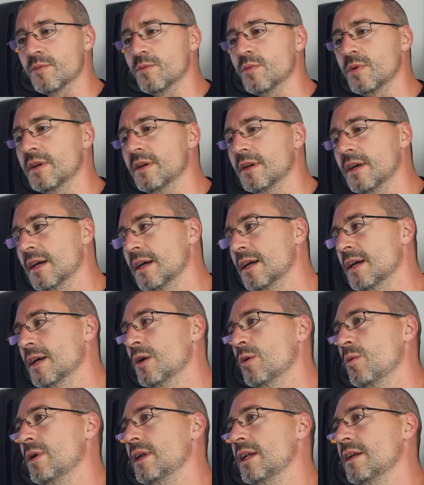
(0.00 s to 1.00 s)
And we
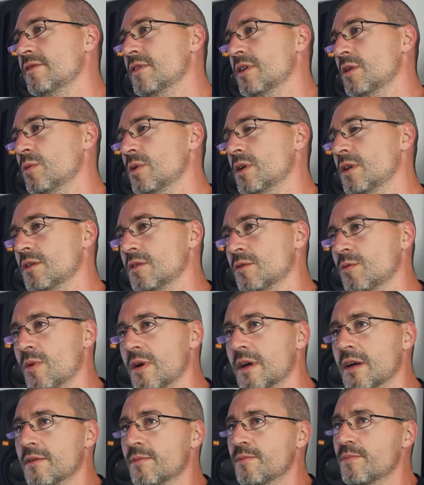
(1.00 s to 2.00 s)
live in a world
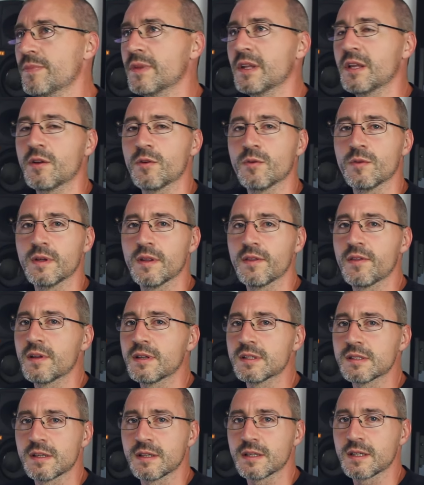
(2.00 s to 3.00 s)
where, you know,
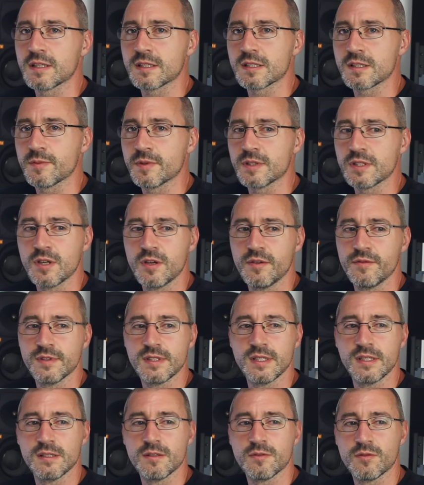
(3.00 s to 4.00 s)
things like customer
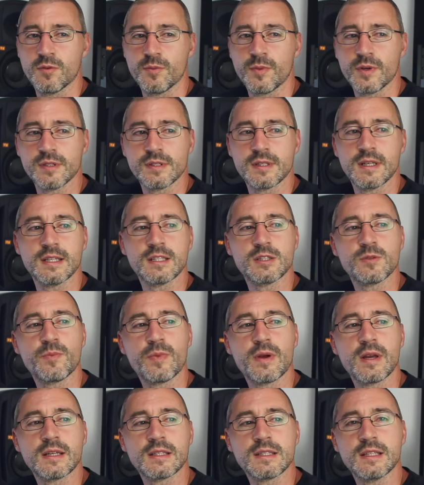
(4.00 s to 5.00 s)
services are almost
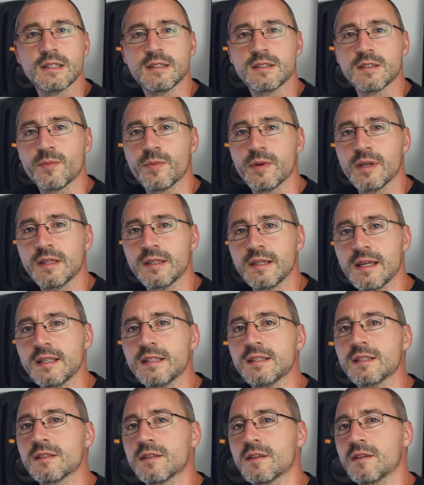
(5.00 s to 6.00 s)
expected to be
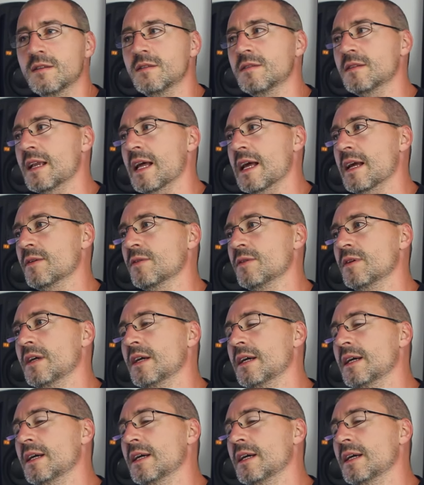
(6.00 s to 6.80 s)
instant now.